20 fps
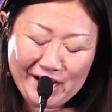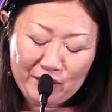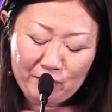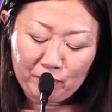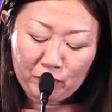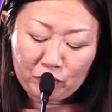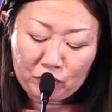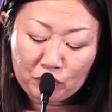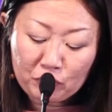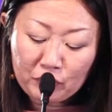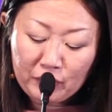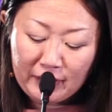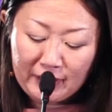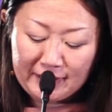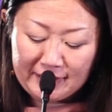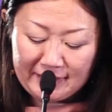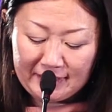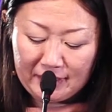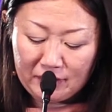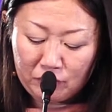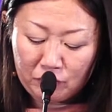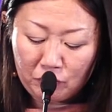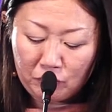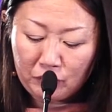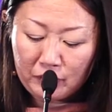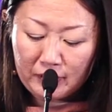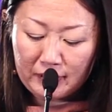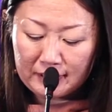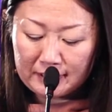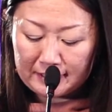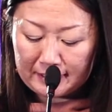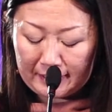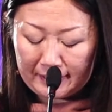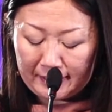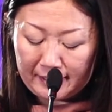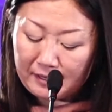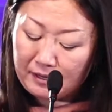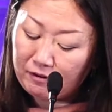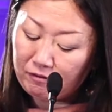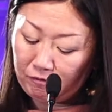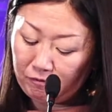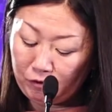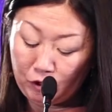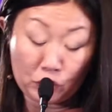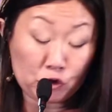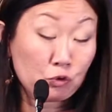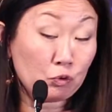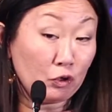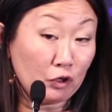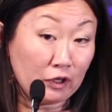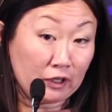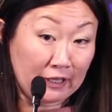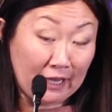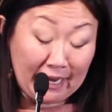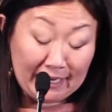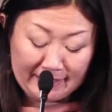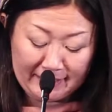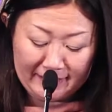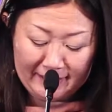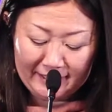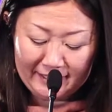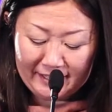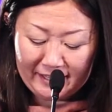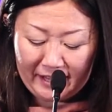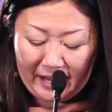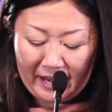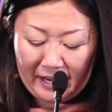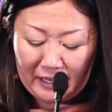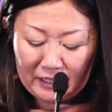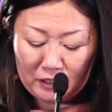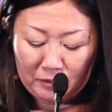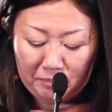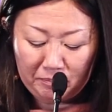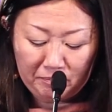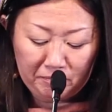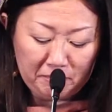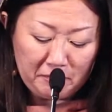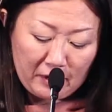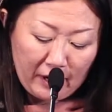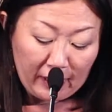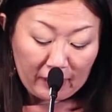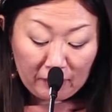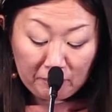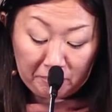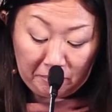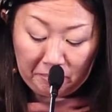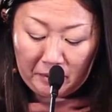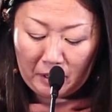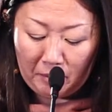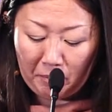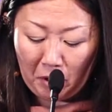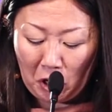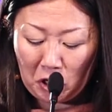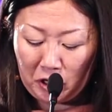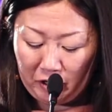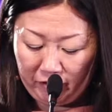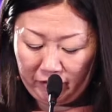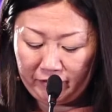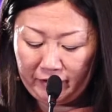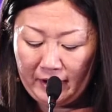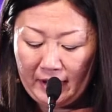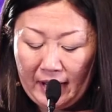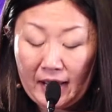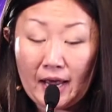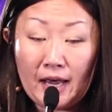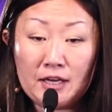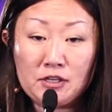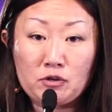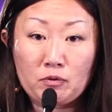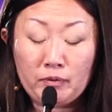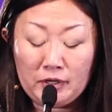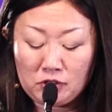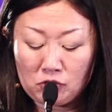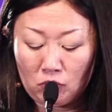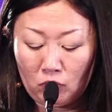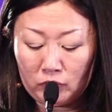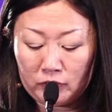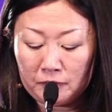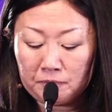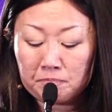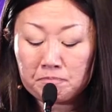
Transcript: through these virtual classes that they get to kind of be a part of as a result.